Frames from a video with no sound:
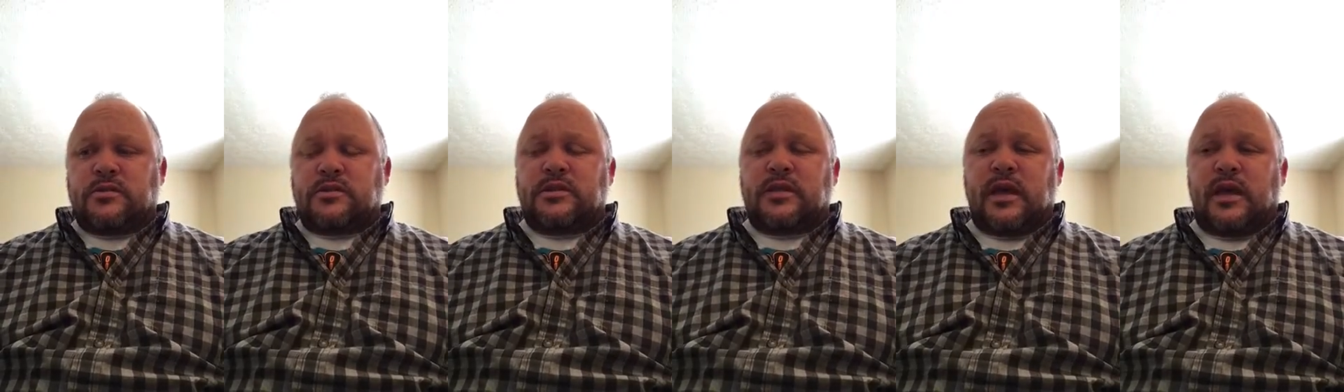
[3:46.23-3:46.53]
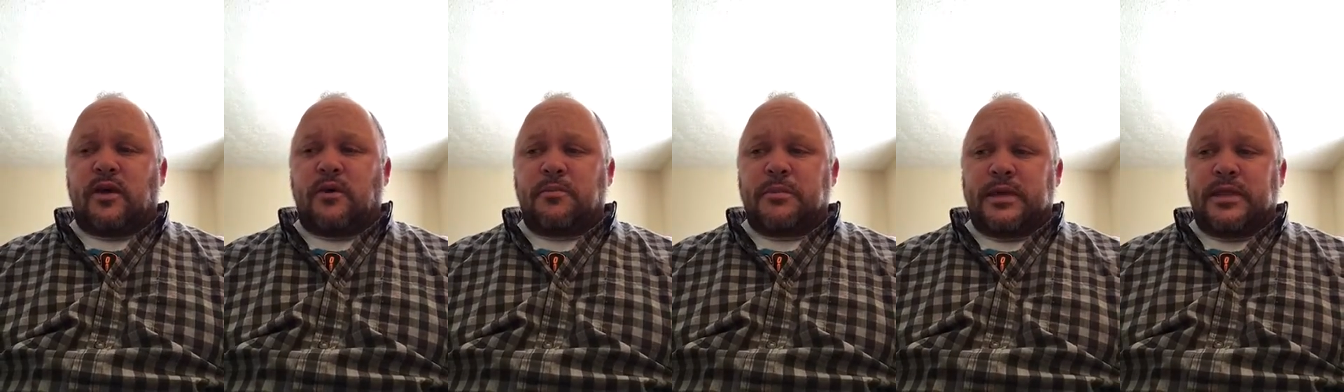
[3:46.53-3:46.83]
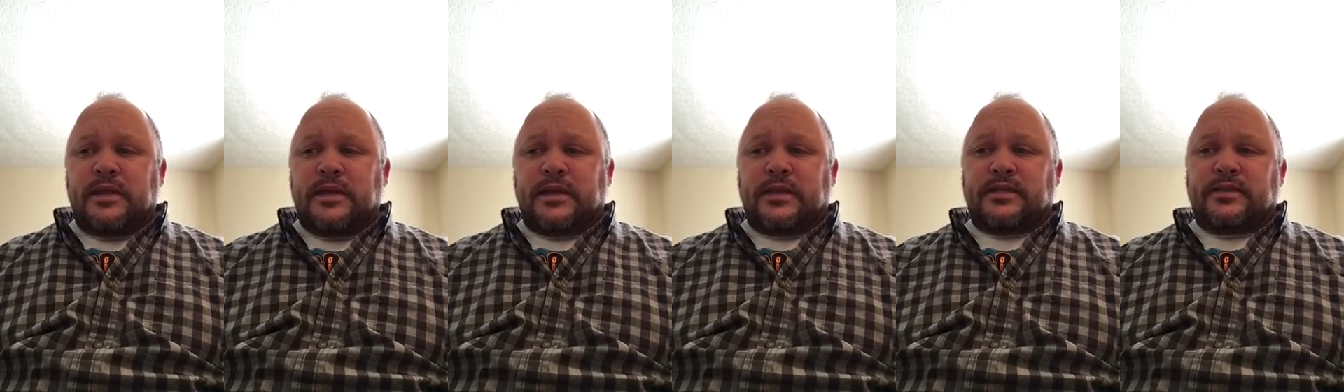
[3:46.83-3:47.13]
tell
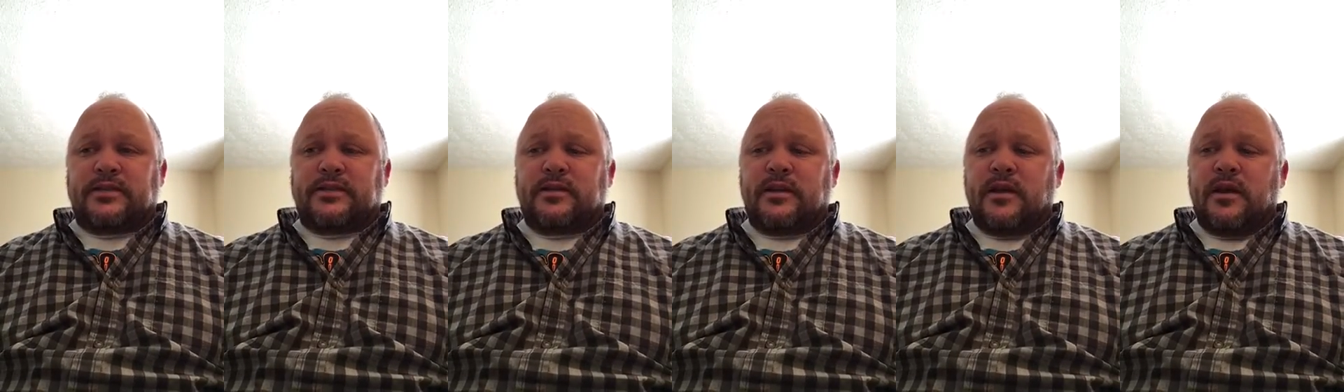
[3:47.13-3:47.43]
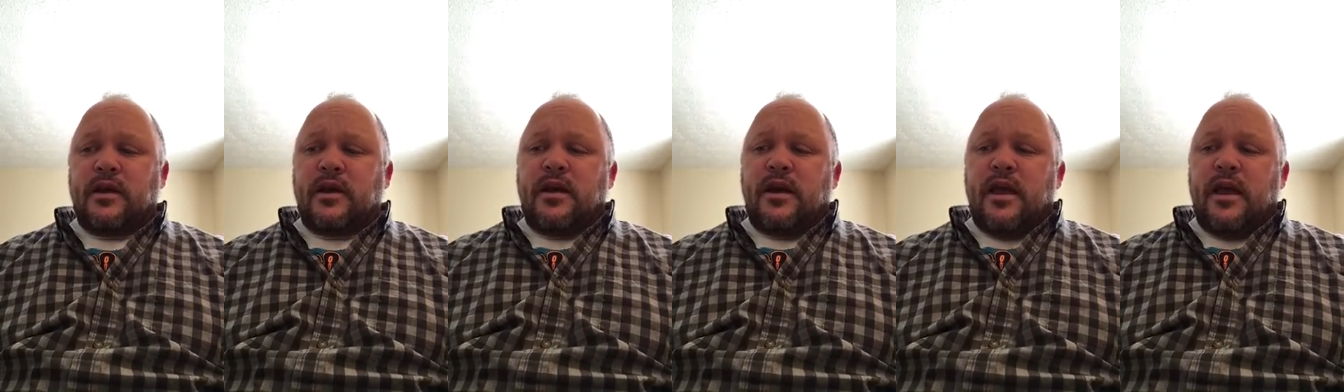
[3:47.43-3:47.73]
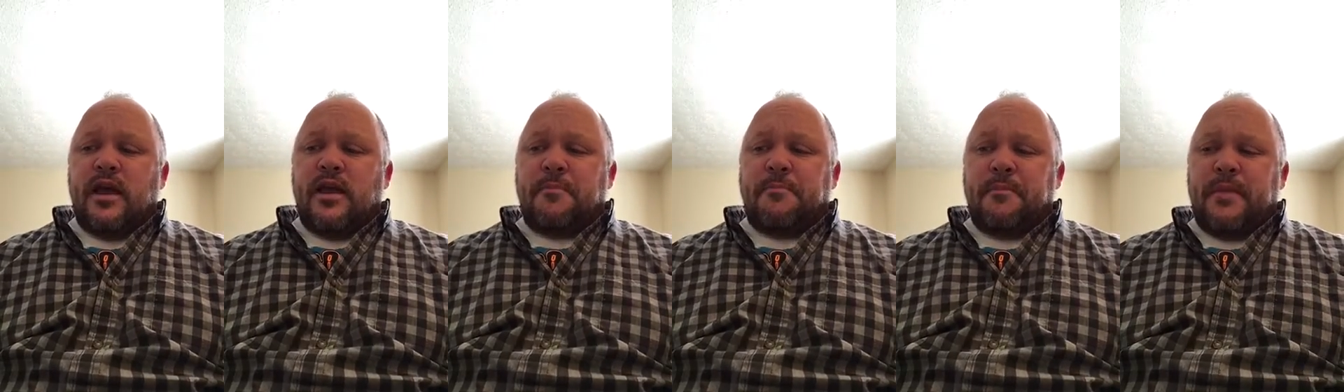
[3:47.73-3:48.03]
me this.
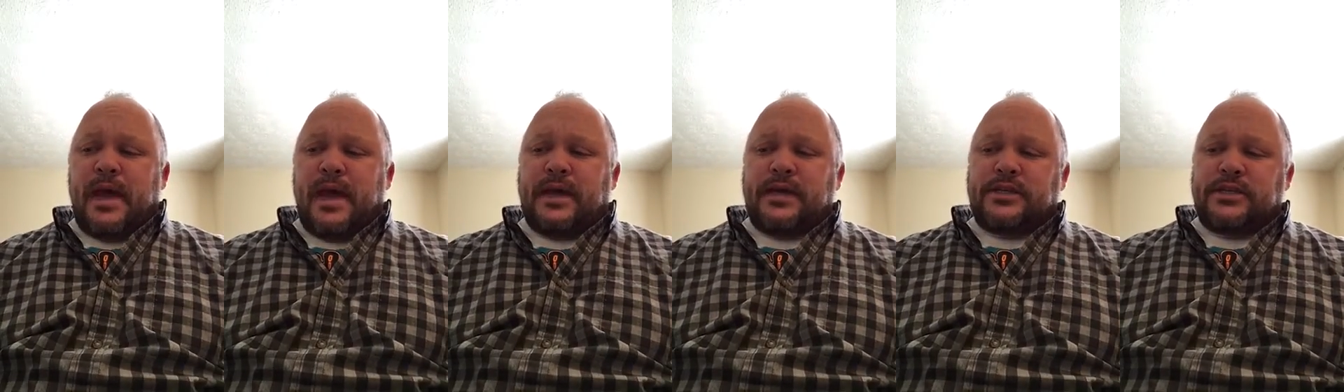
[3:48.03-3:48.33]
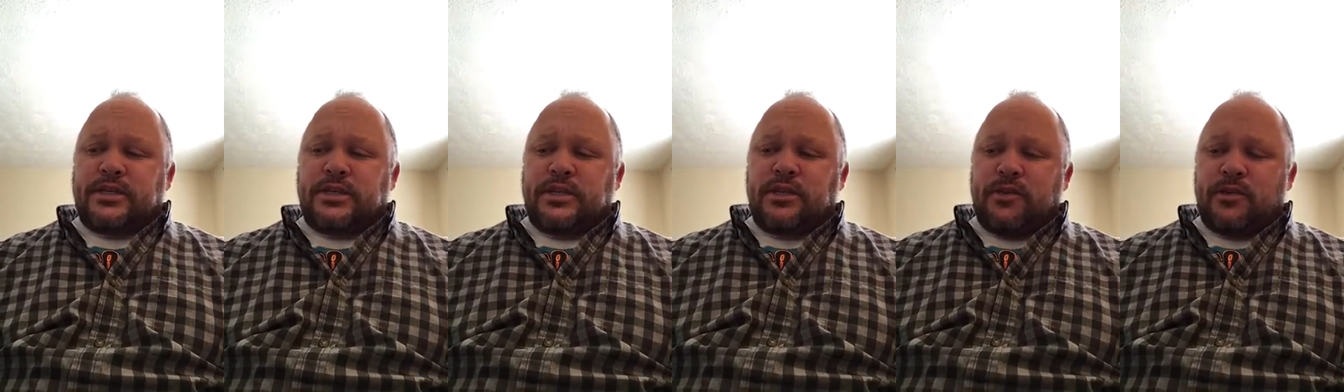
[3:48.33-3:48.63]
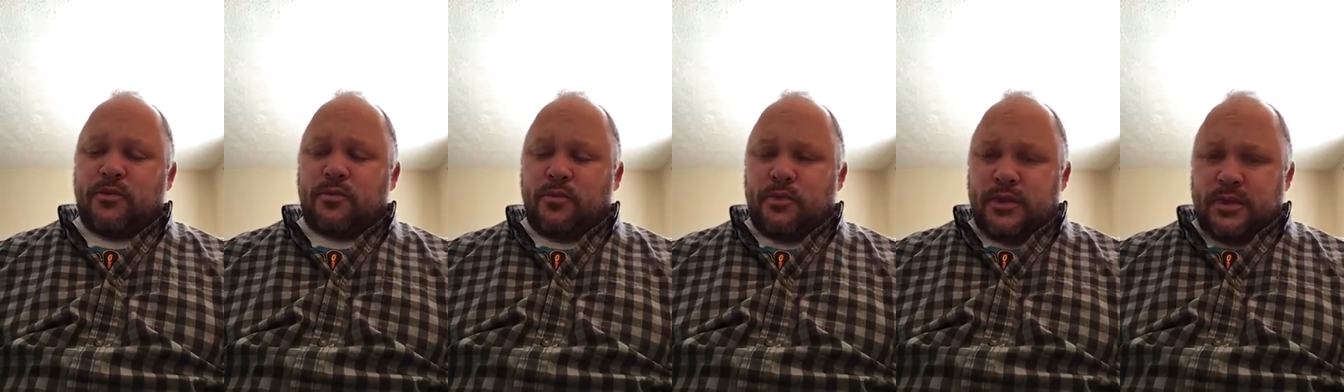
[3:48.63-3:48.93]
Imagine
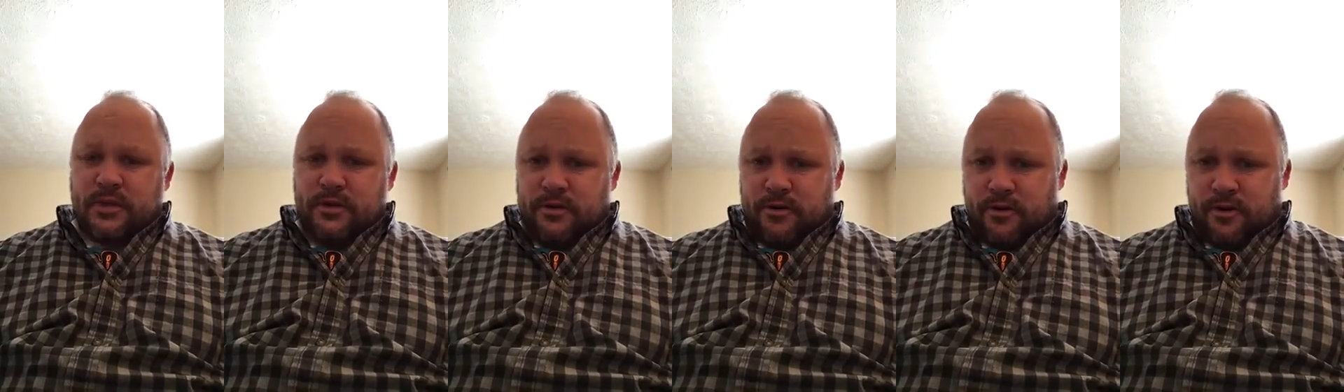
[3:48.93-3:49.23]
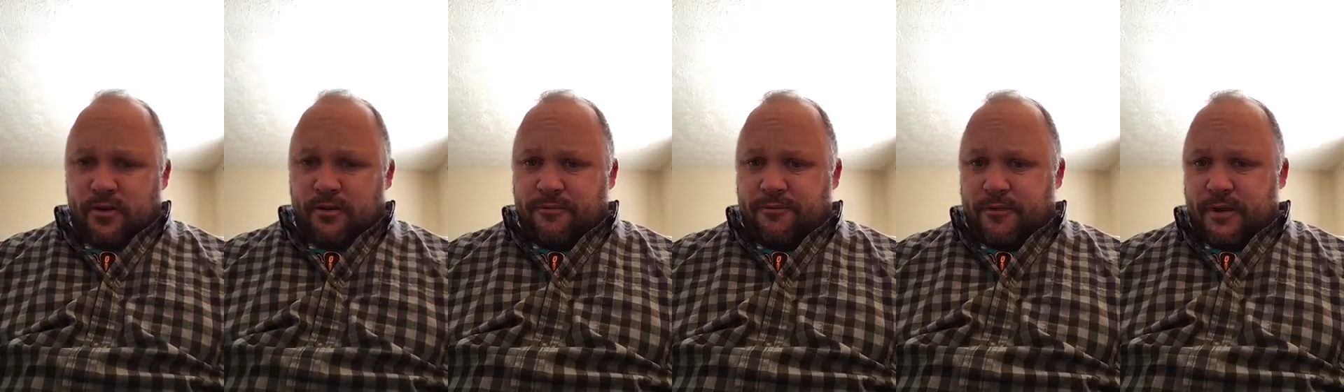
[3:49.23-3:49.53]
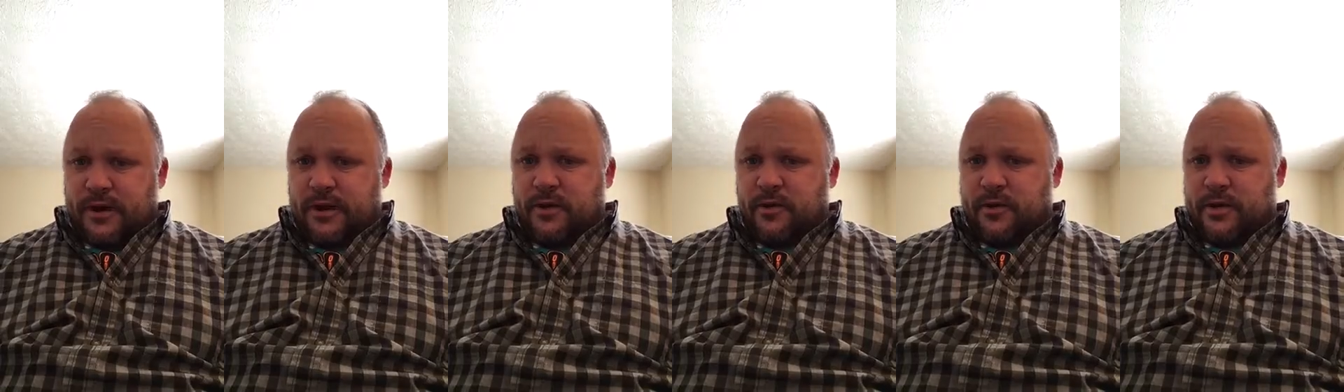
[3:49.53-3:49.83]
you're with your
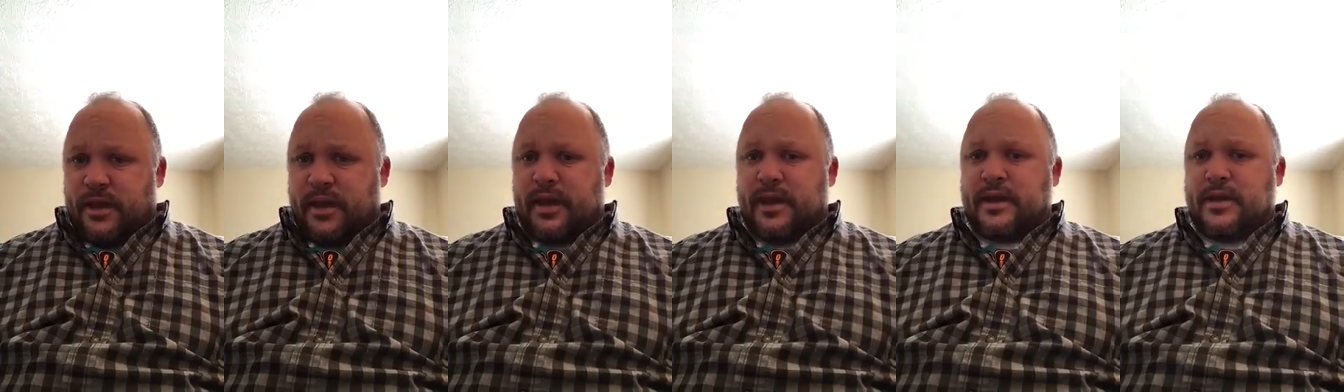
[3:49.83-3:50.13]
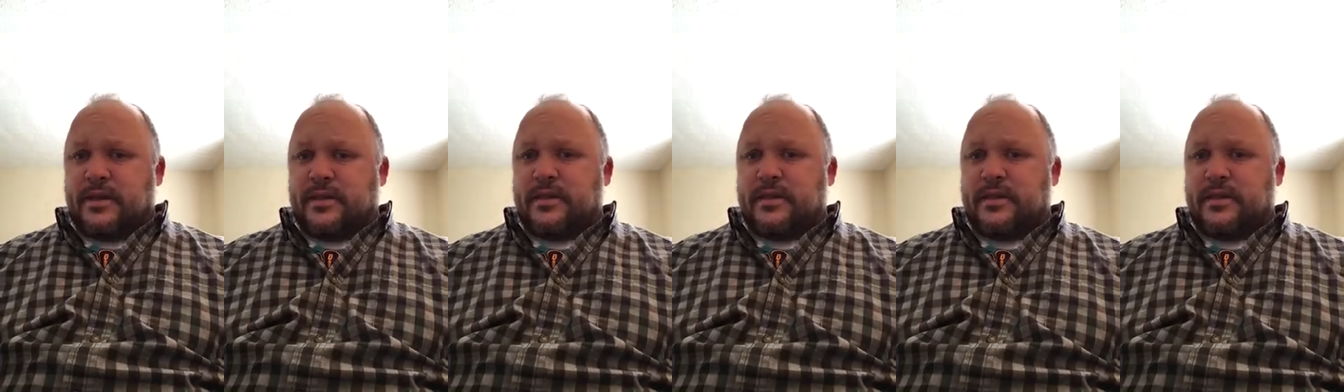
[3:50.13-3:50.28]
girlfriend, okay,